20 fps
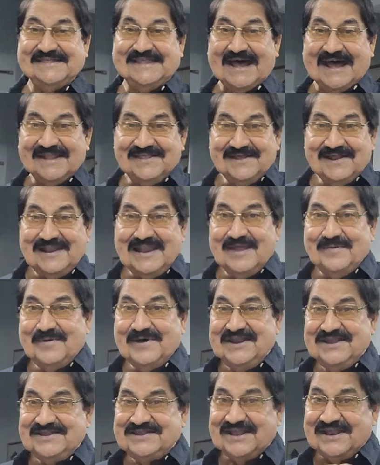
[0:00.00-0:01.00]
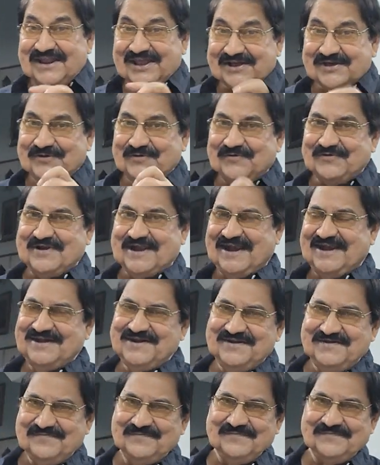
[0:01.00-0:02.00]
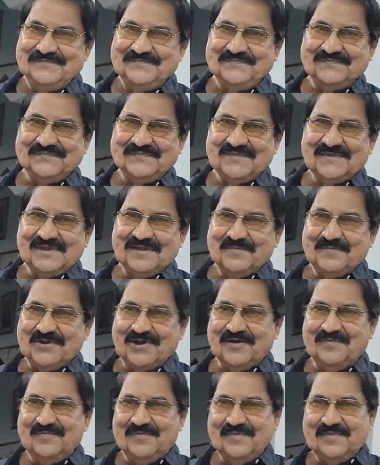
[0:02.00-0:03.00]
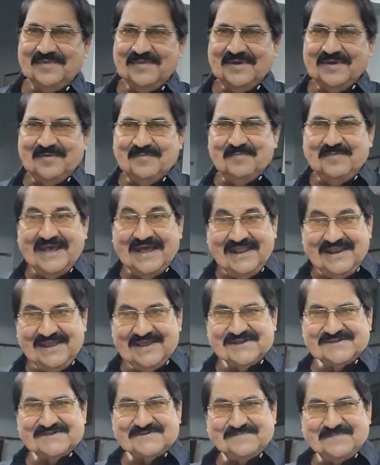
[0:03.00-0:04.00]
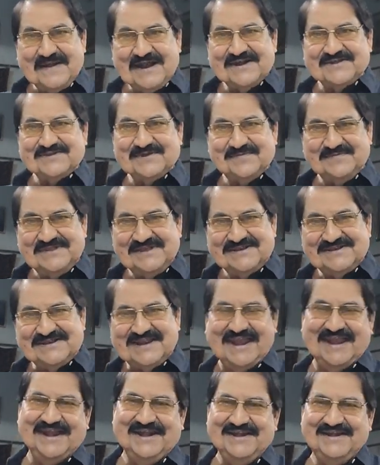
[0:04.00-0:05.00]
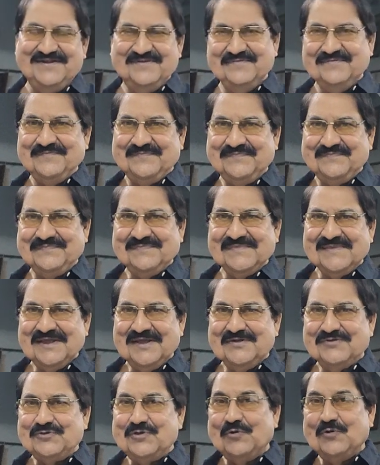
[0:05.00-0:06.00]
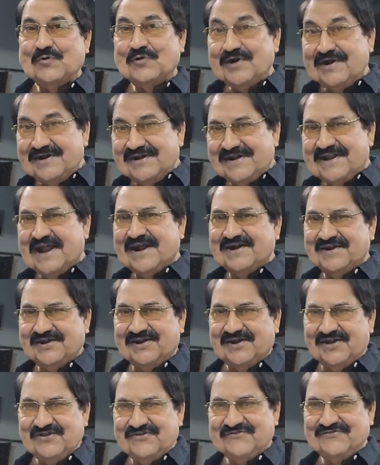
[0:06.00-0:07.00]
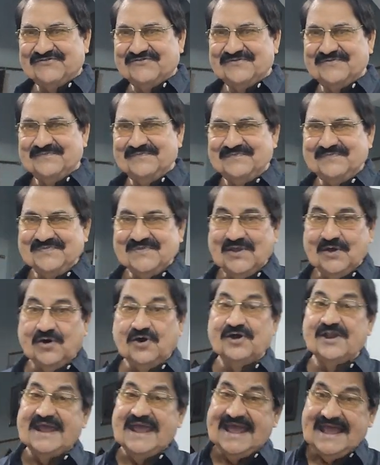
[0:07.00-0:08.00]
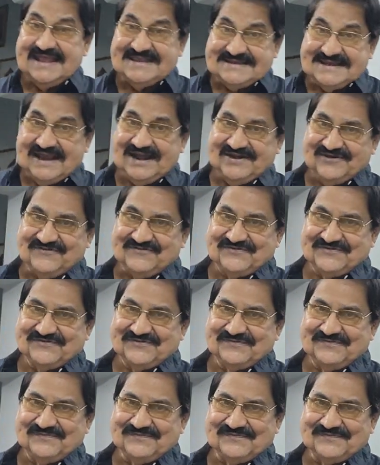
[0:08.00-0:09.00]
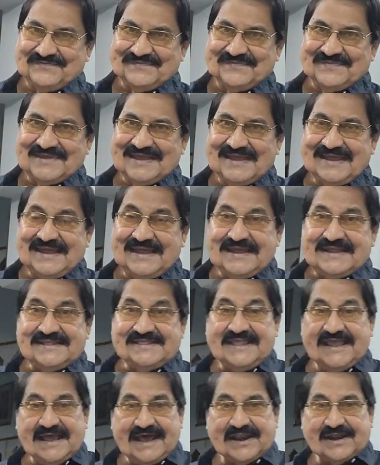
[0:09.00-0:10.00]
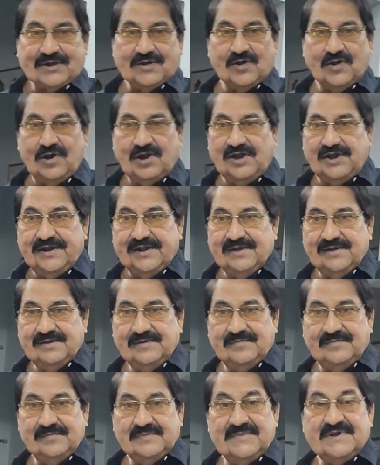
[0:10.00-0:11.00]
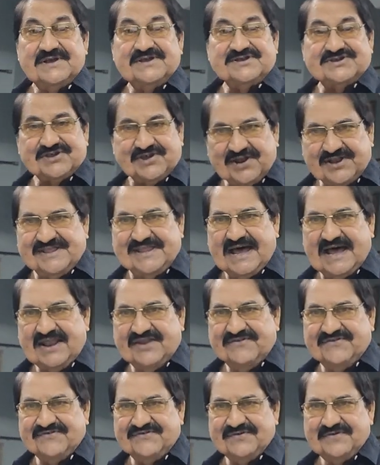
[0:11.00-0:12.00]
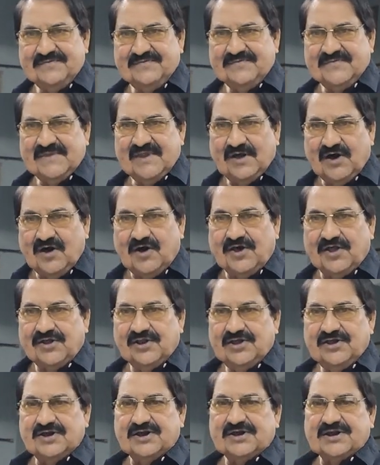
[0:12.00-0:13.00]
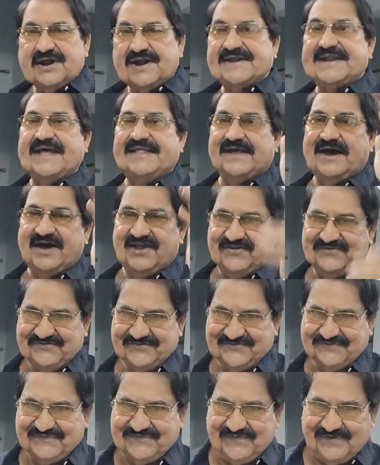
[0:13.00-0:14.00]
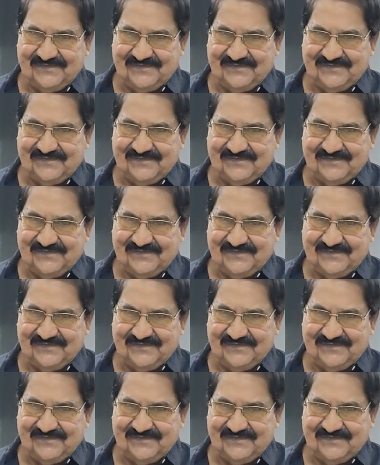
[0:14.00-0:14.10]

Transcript: Dadan labor is recruited from various parts of the state through contractors or agents. They are called sardars or khatadars,